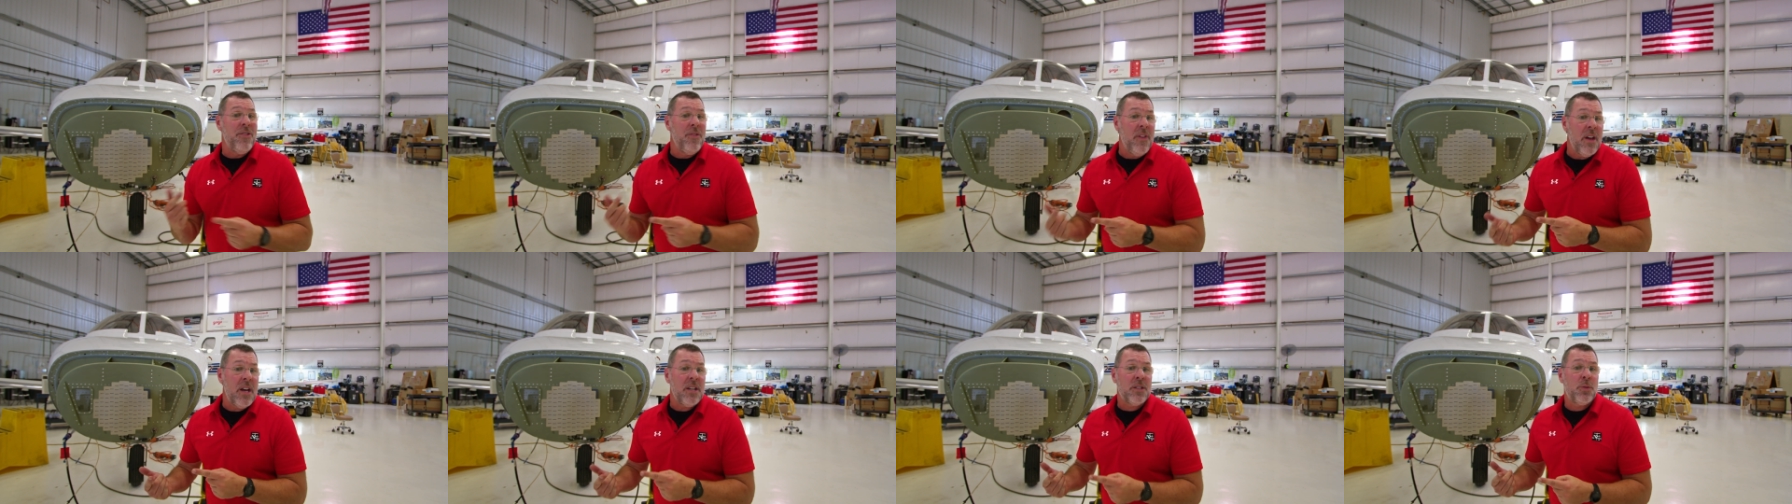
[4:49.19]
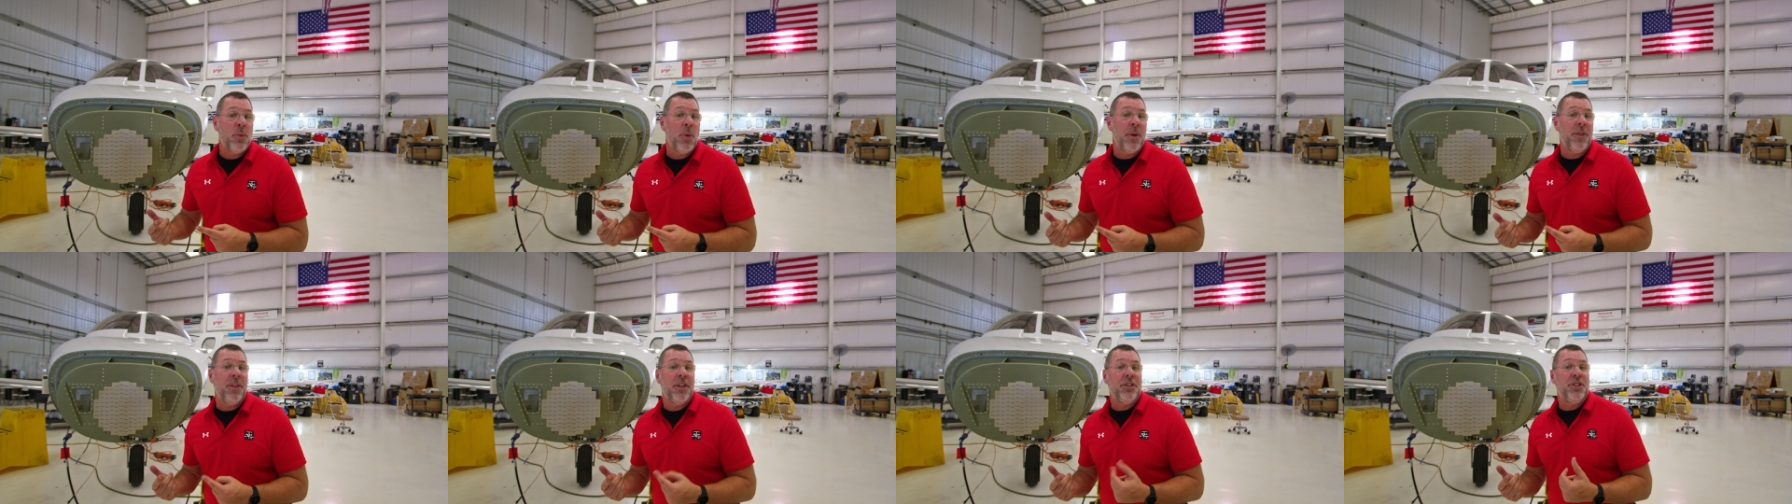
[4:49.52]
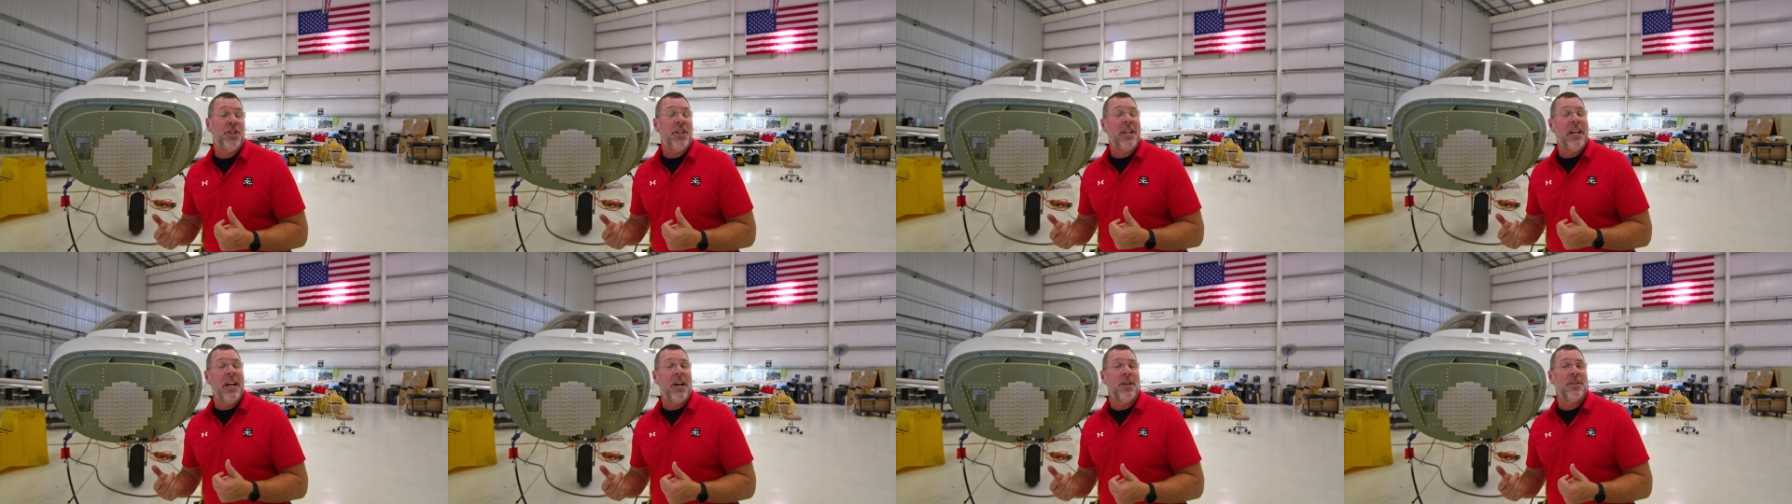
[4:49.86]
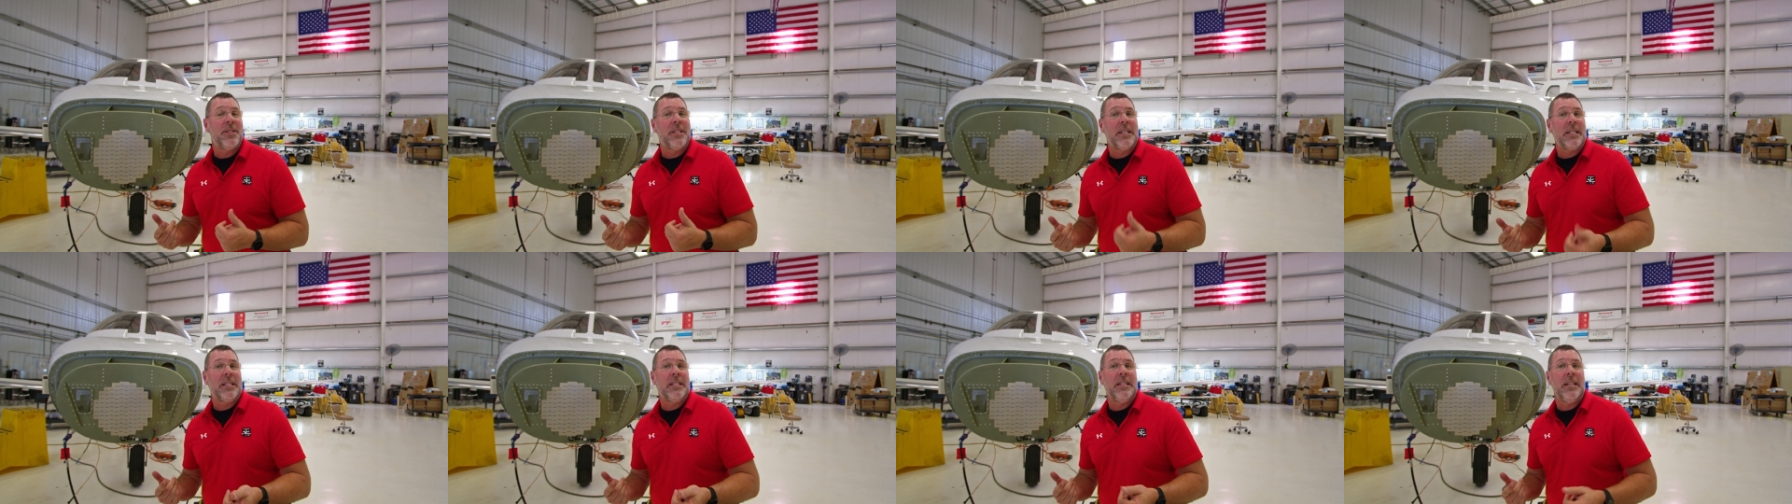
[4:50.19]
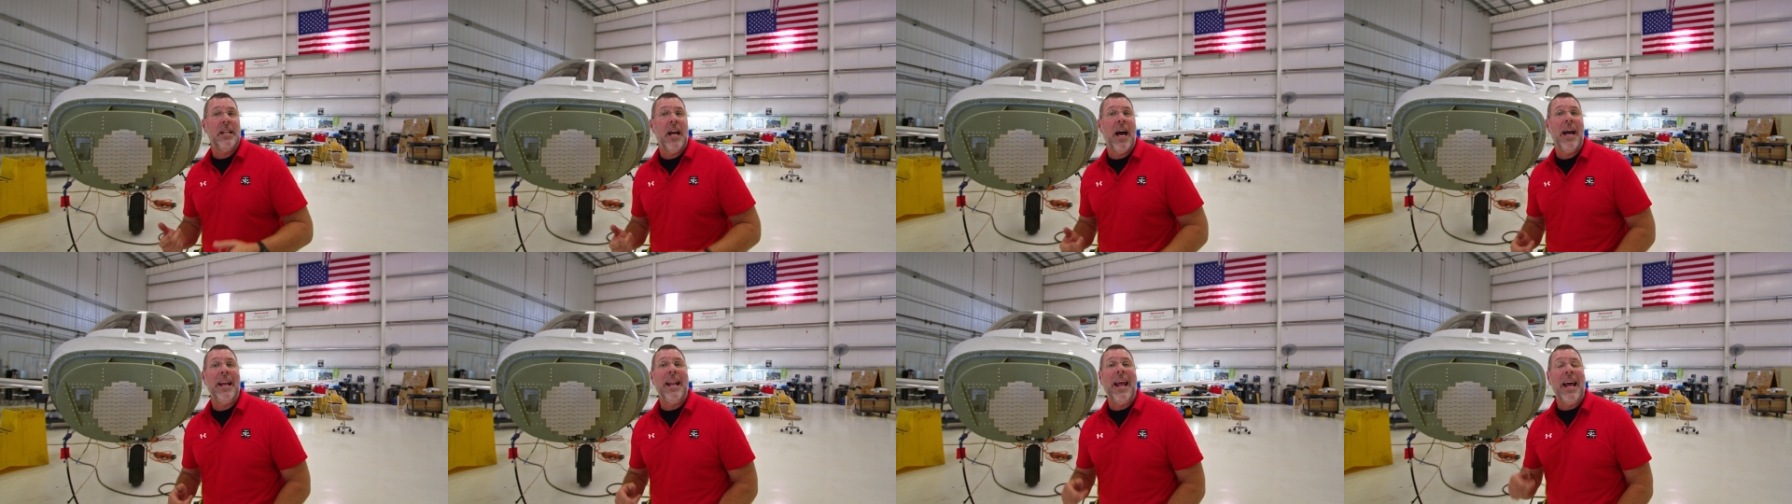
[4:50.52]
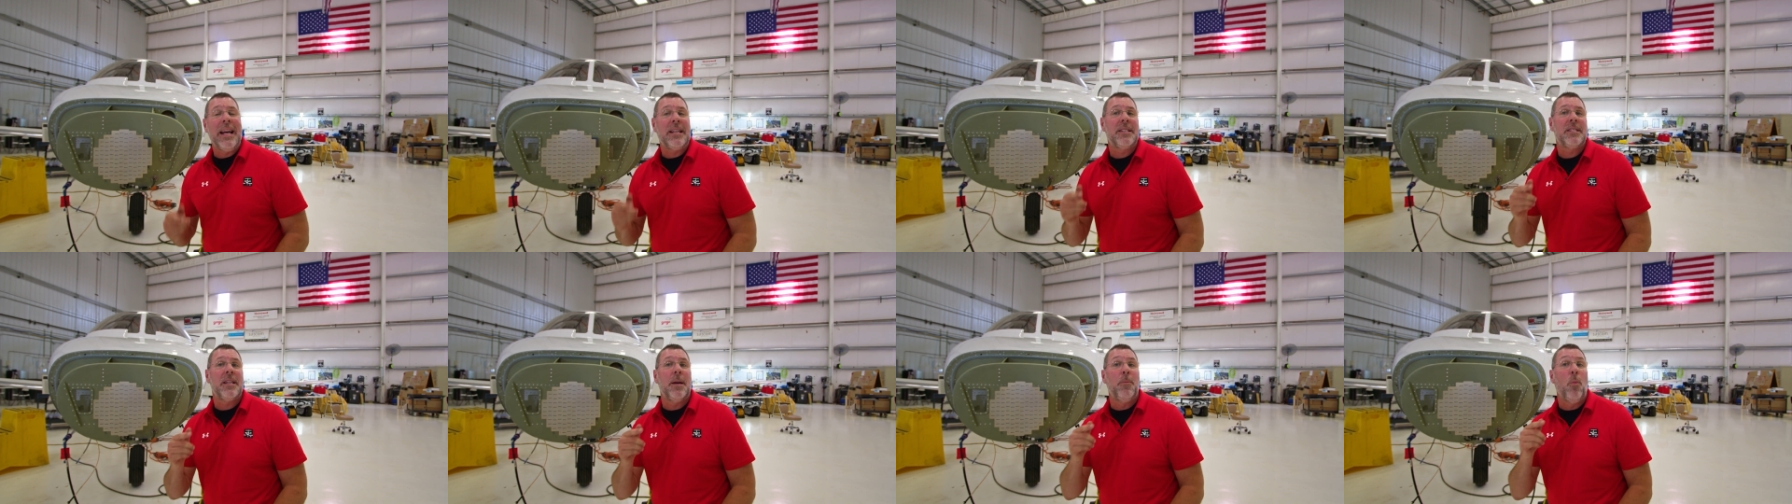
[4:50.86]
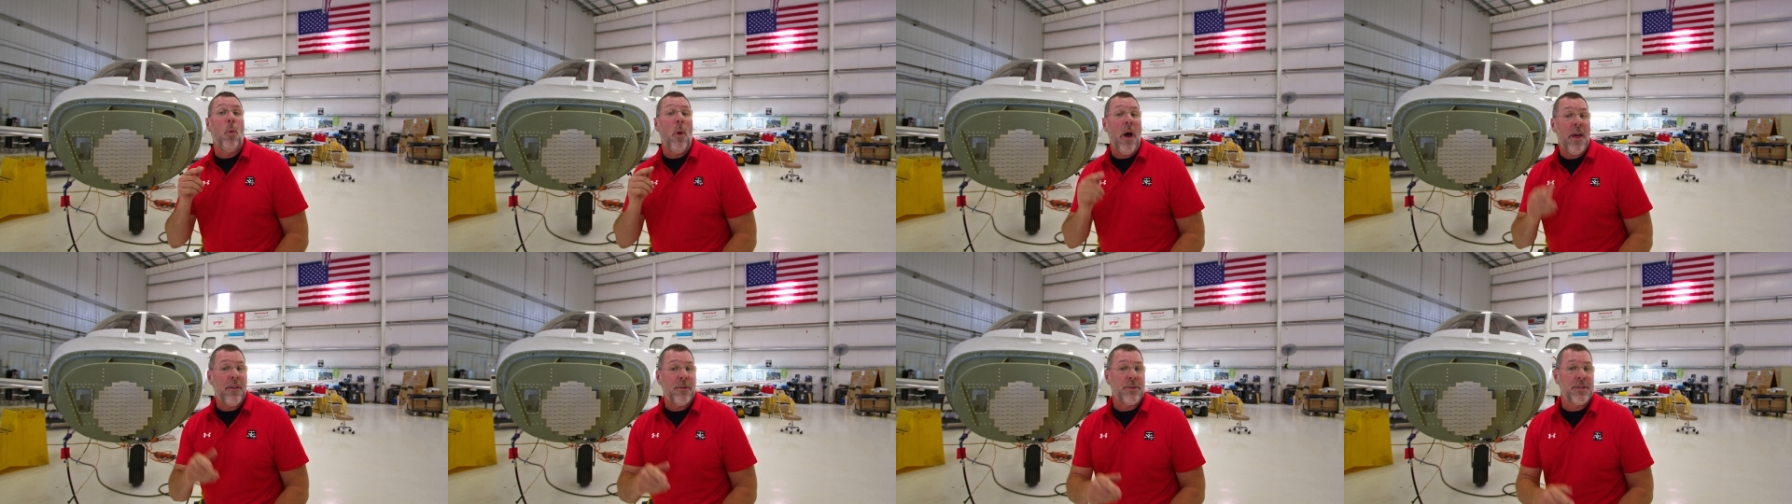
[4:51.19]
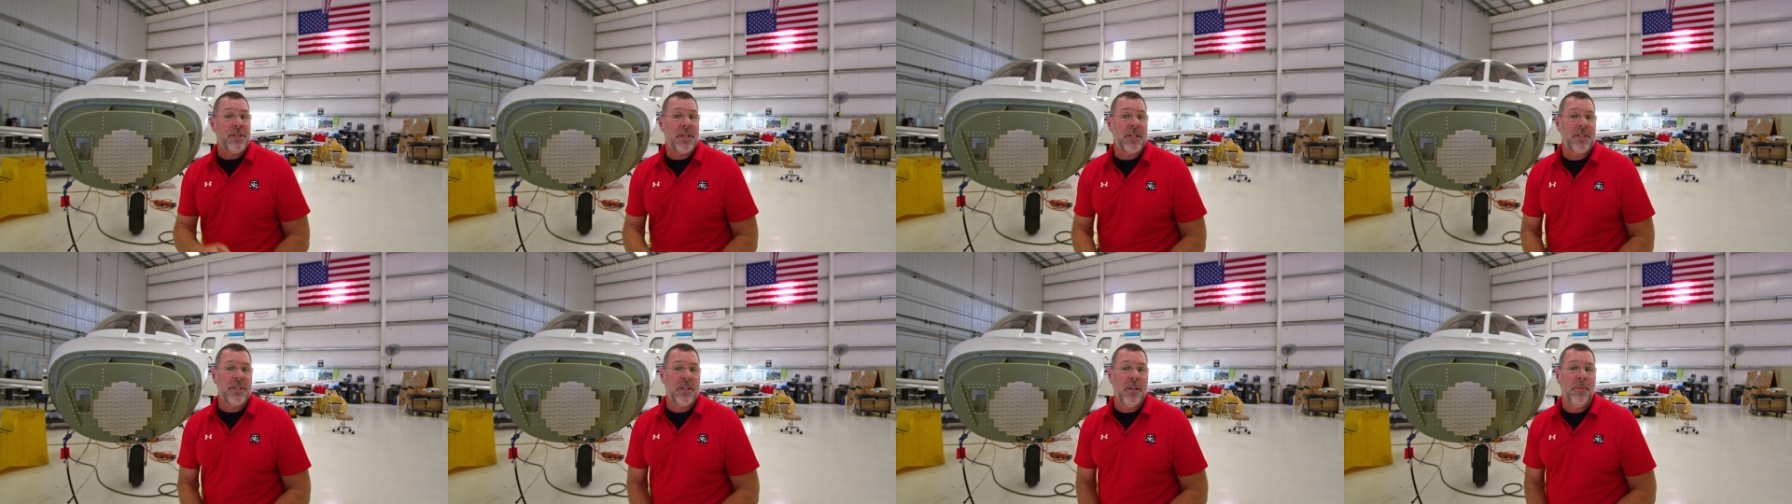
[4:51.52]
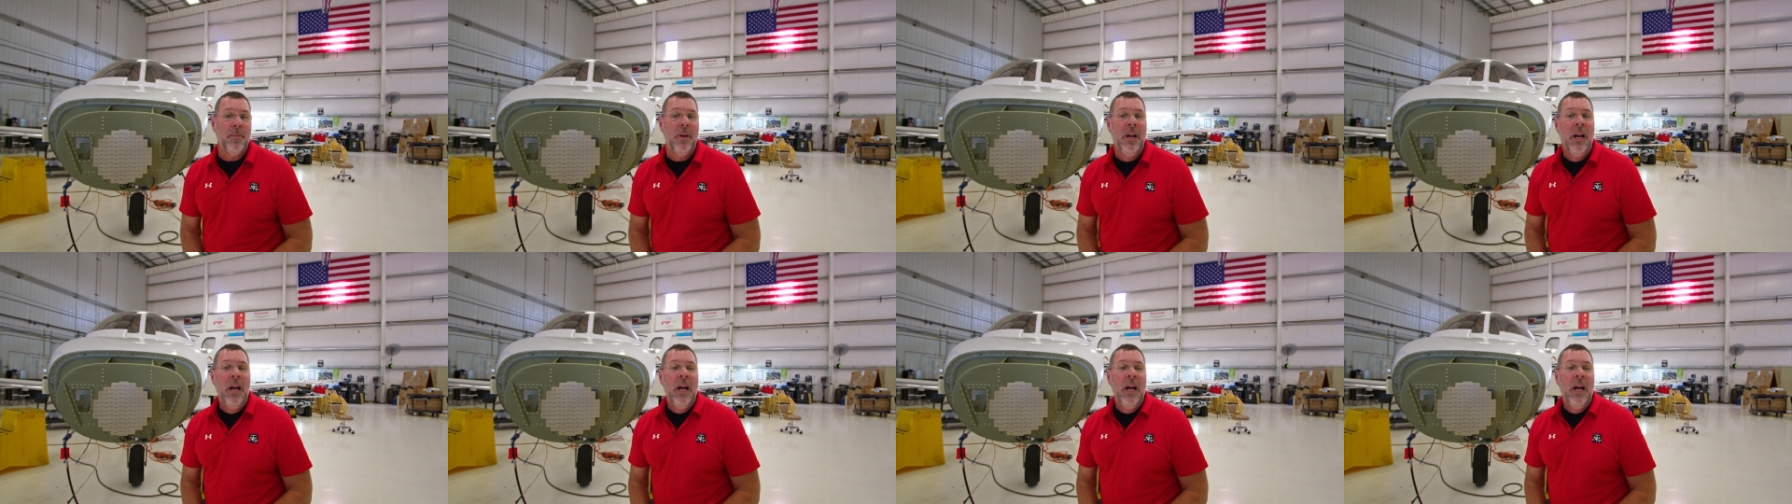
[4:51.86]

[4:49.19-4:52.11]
this with the GDL 69XM weather system